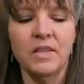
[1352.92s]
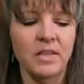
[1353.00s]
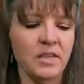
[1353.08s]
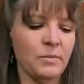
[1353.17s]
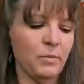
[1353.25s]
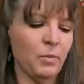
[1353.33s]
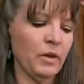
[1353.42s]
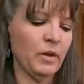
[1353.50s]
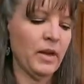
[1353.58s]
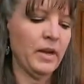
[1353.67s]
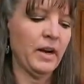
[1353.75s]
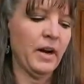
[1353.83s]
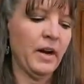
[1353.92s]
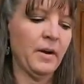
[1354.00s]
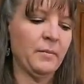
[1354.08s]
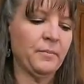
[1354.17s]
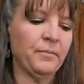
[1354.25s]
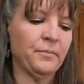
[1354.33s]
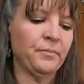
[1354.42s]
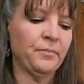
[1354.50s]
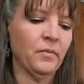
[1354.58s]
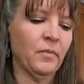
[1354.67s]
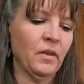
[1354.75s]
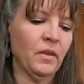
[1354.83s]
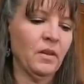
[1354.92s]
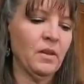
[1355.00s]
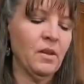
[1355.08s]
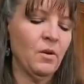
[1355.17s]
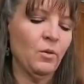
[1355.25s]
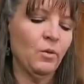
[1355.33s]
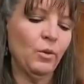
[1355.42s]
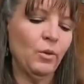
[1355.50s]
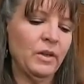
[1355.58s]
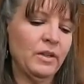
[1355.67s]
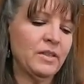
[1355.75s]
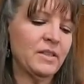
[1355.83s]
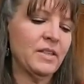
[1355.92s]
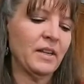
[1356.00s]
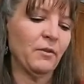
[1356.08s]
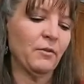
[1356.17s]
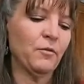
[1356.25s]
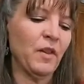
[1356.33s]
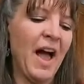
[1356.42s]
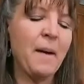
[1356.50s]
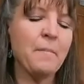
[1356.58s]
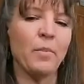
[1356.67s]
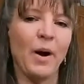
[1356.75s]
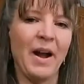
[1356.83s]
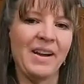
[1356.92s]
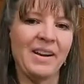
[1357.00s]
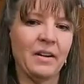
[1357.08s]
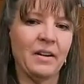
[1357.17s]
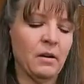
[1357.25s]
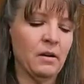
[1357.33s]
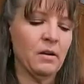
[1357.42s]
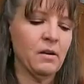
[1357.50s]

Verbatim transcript: This is more like a, whew, it's like a flatbread.